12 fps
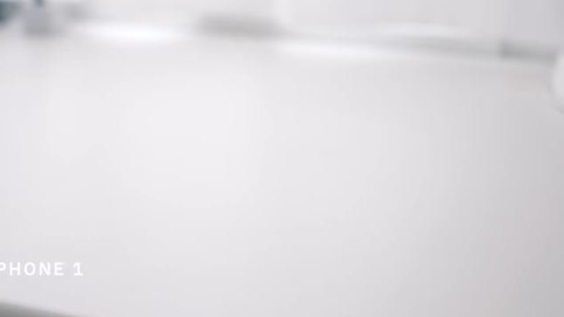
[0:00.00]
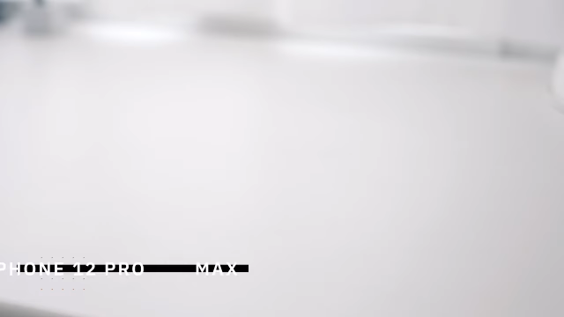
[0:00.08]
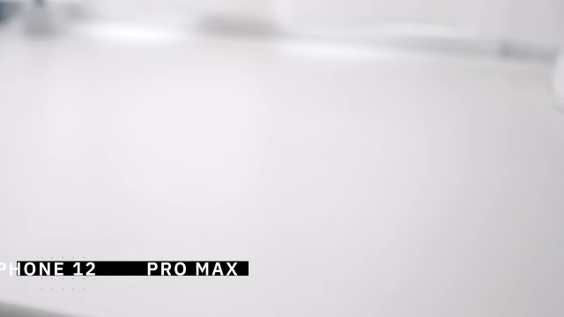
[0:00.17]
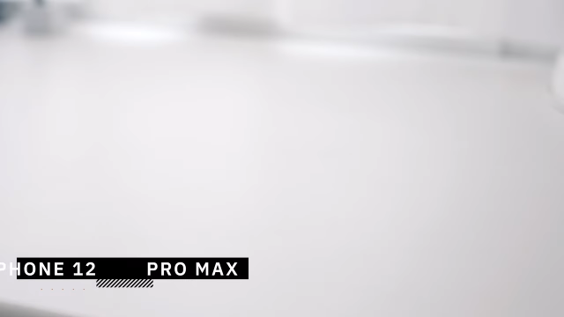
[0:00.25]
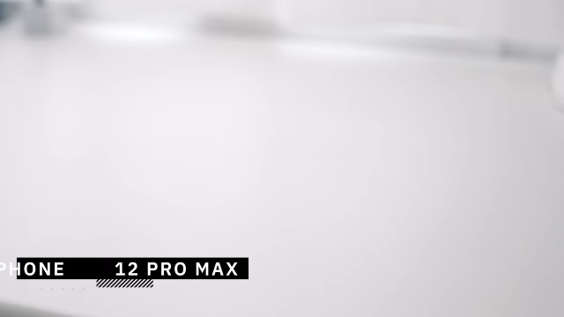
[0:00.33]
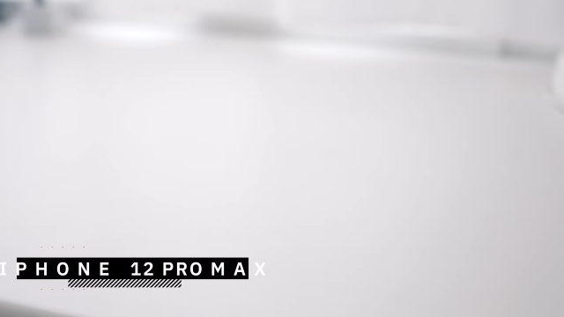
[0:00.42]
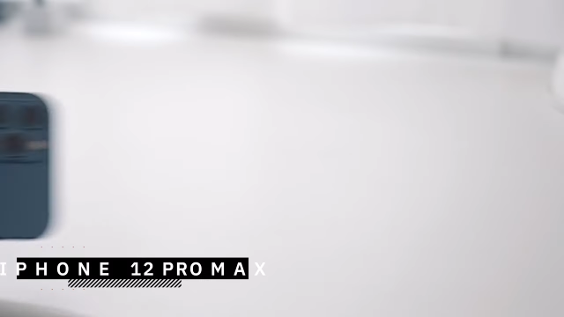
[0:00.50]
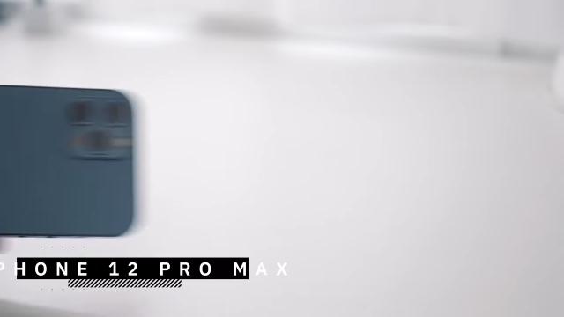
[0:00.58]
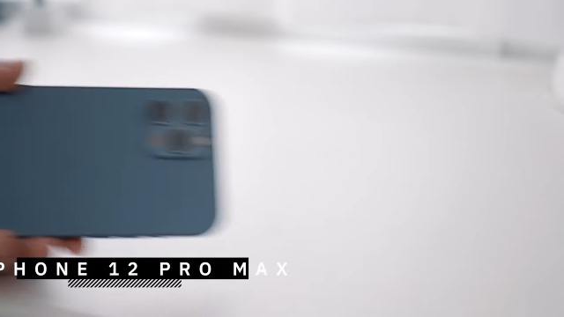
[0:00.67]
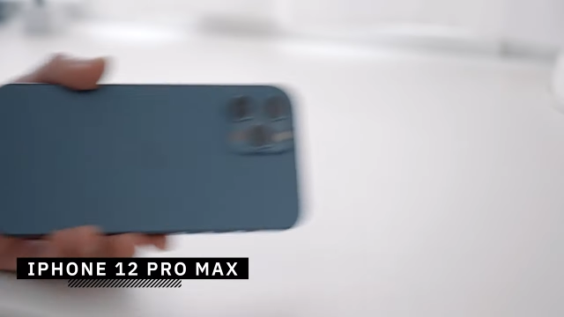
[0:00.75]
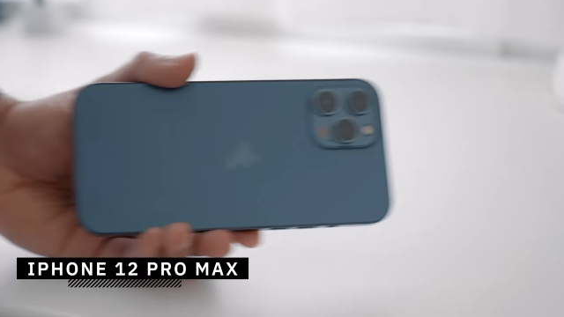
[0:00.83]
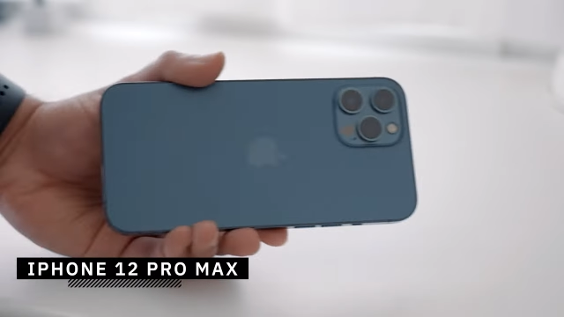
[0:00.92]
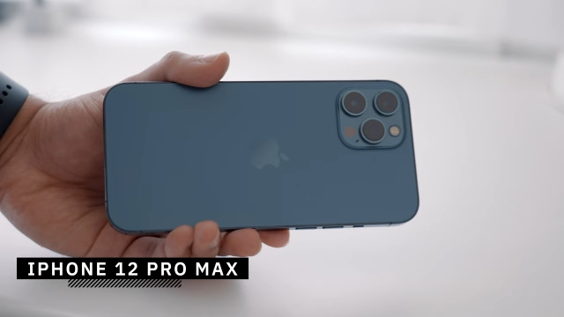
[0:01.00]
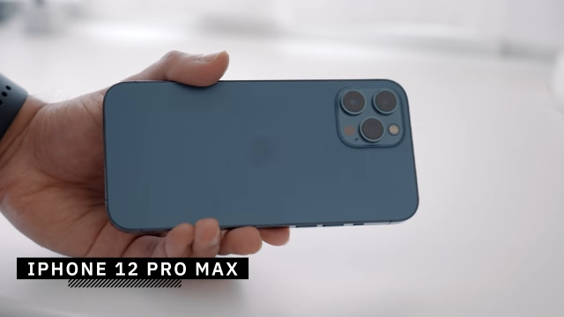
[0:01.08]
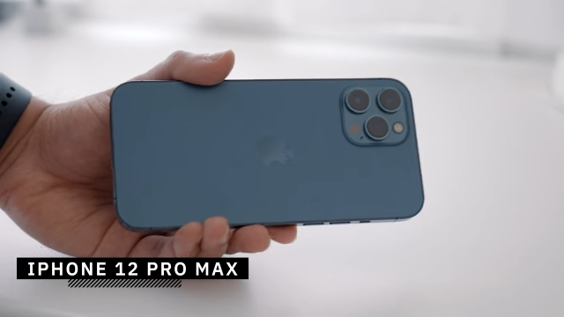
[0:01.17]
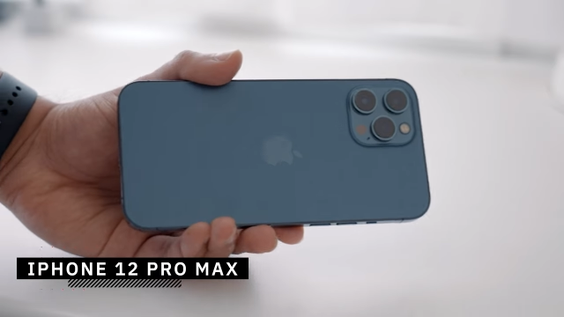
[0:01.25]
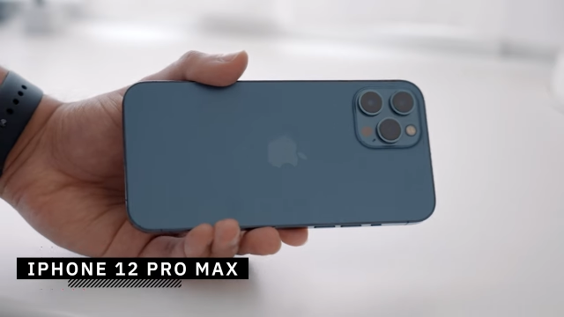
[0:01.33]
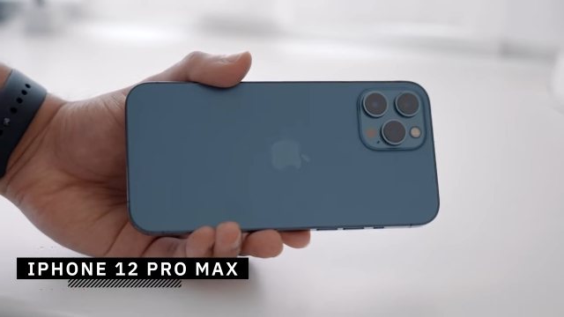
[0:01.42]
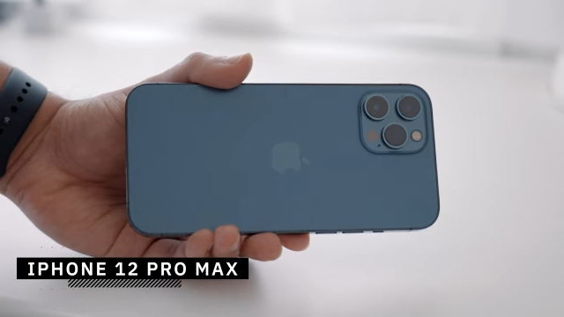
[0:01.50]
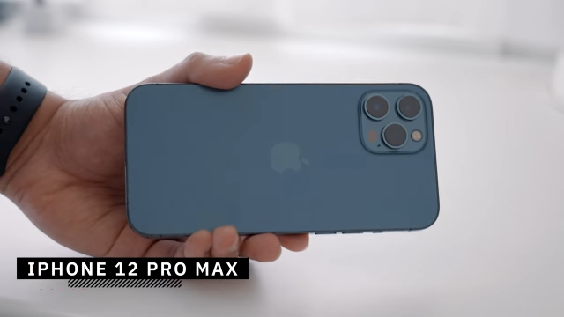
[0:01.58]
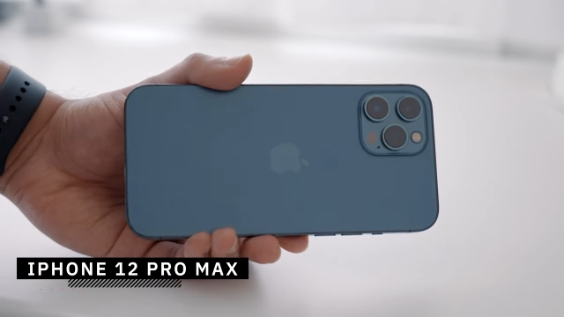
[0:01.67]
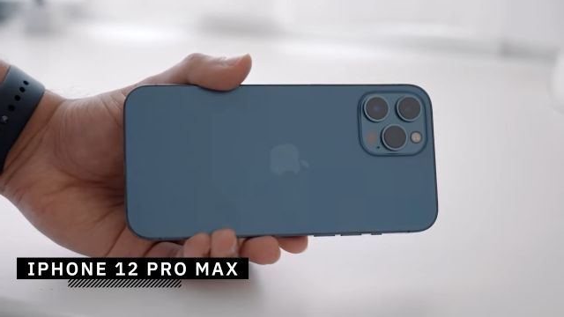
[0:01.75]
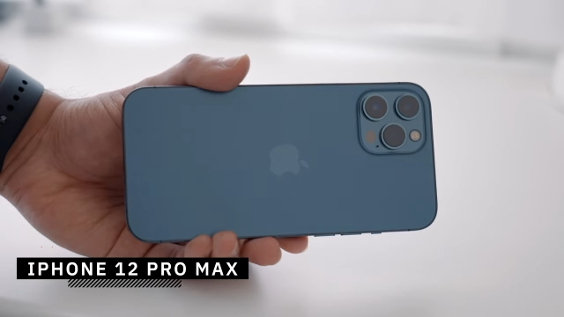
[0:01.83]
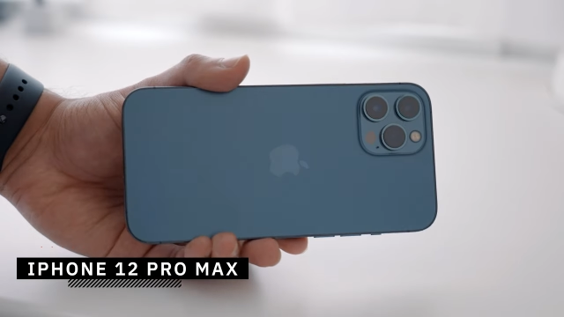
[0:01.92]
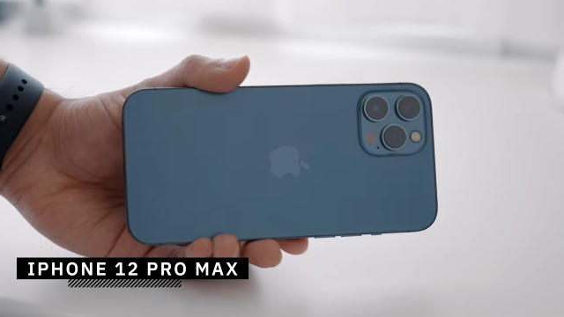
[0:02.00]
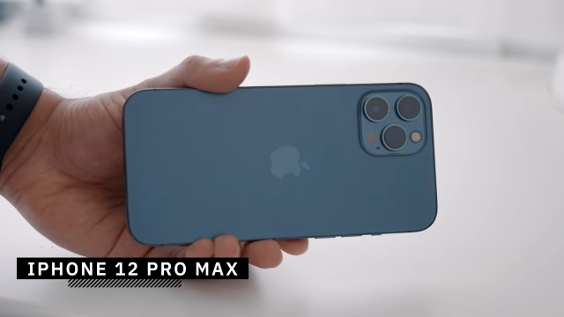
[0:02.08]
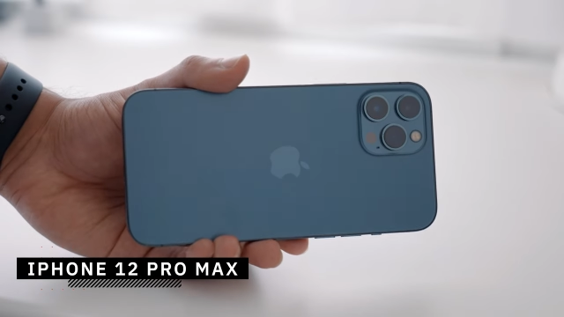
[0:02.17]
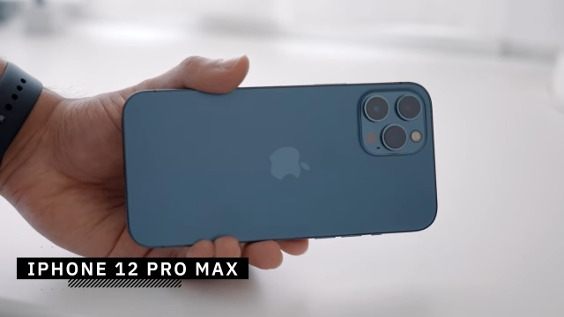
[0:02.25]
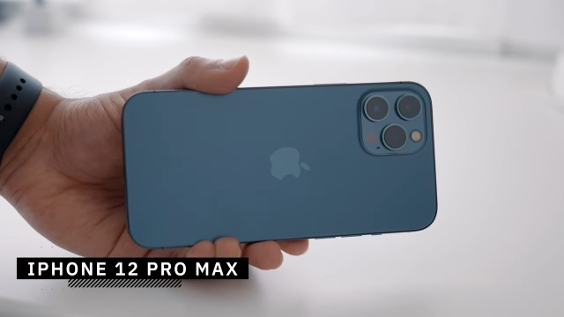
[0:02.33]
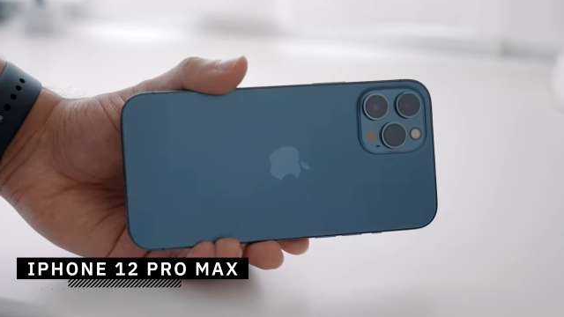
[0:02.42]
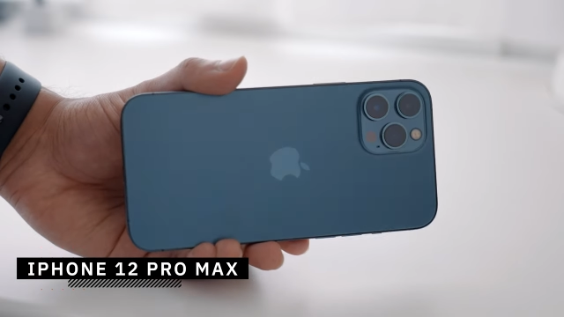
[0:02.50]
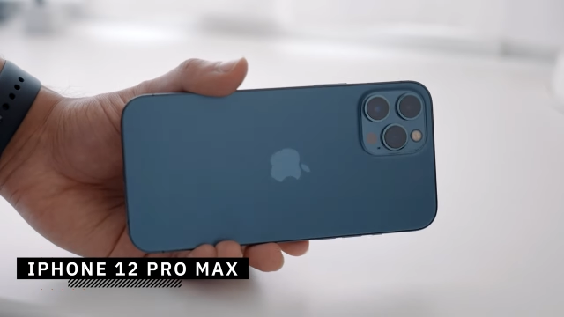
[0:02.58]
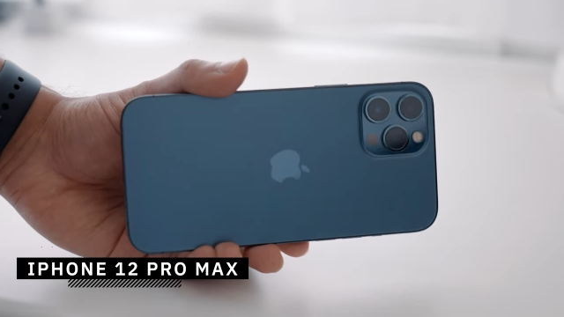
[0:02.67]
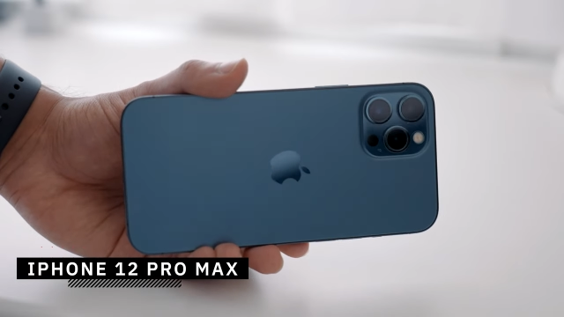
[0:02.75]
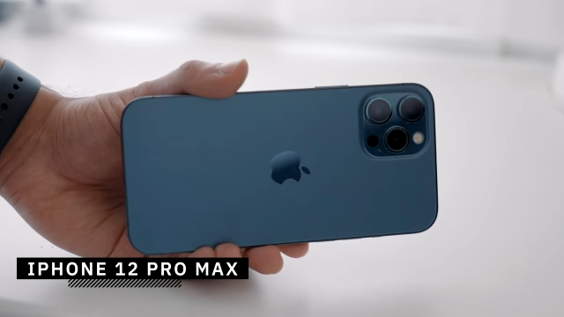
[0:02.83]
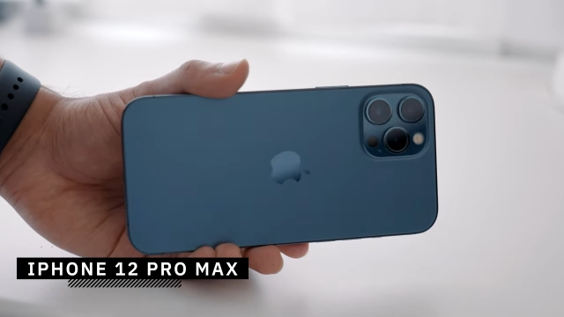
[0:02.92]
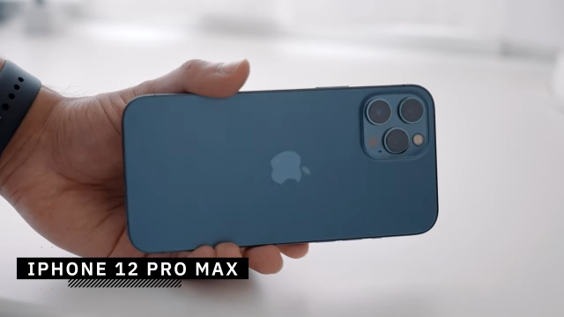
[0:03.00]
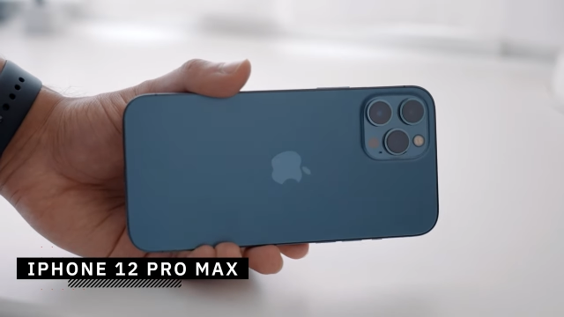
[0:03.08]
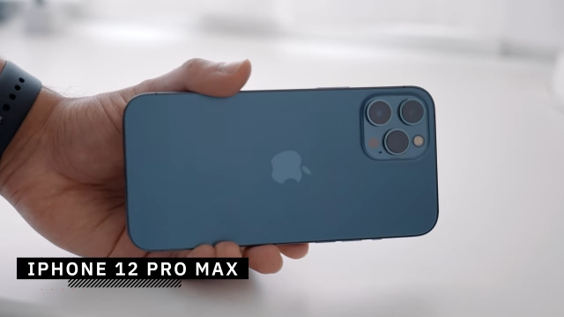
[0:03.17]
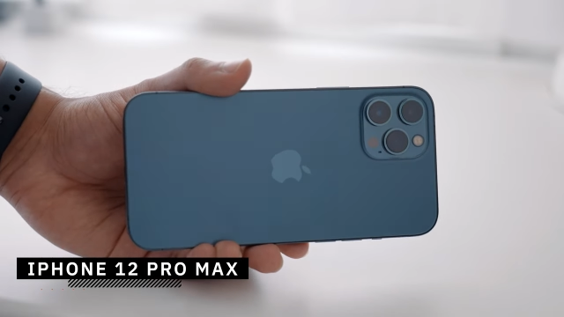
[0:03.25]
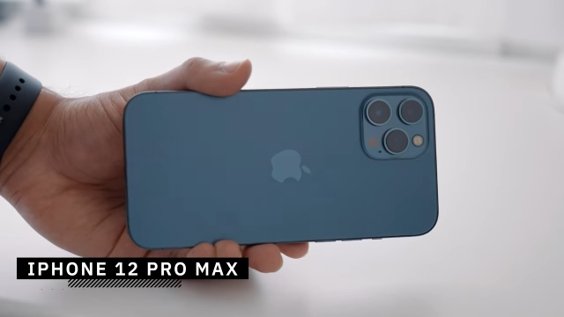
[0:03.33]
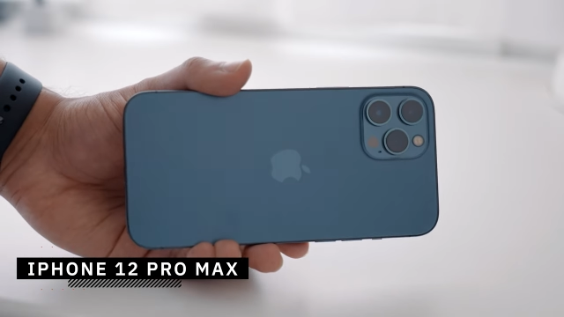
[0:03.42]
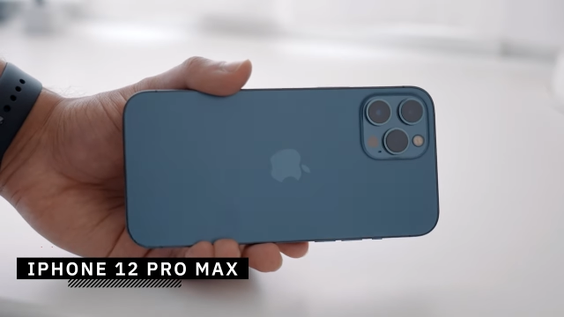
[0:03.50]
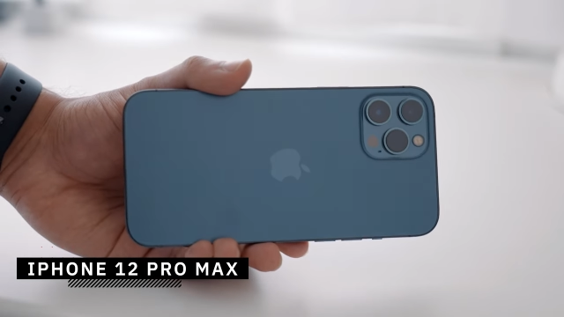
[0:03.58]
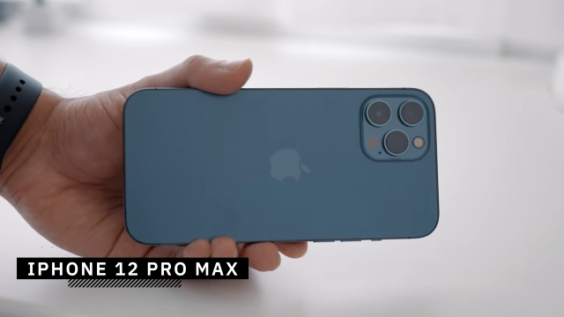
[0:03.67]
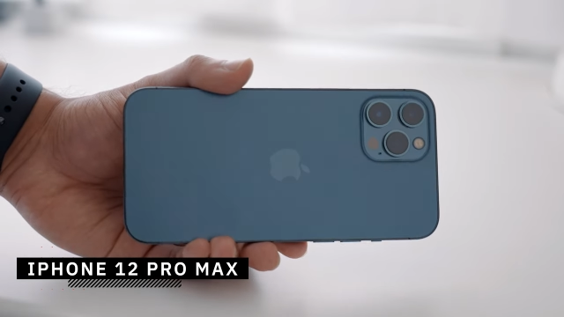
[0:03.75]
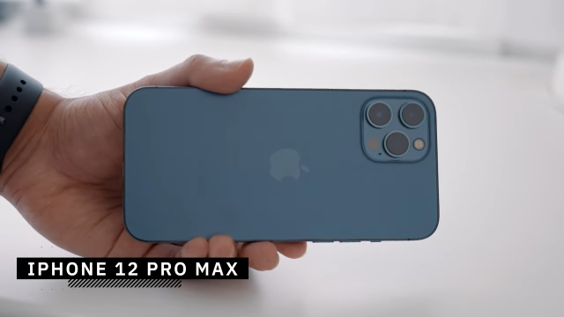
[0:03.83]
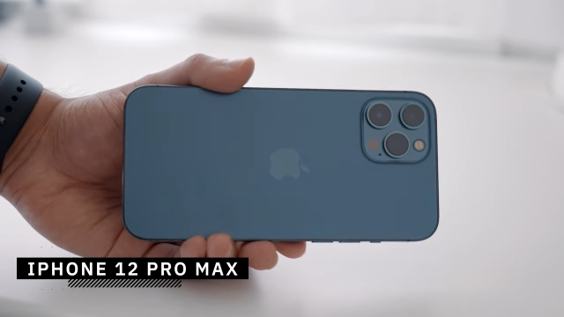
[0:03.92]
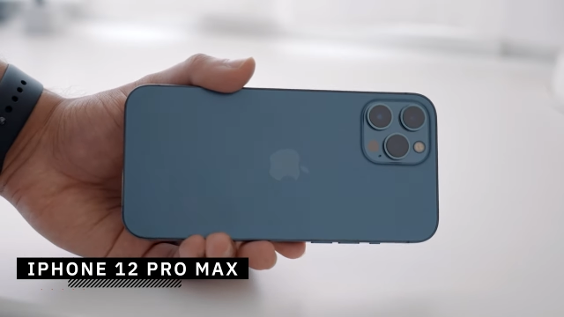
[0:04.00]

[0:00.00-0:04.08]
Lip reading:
[unreadable: no face in view]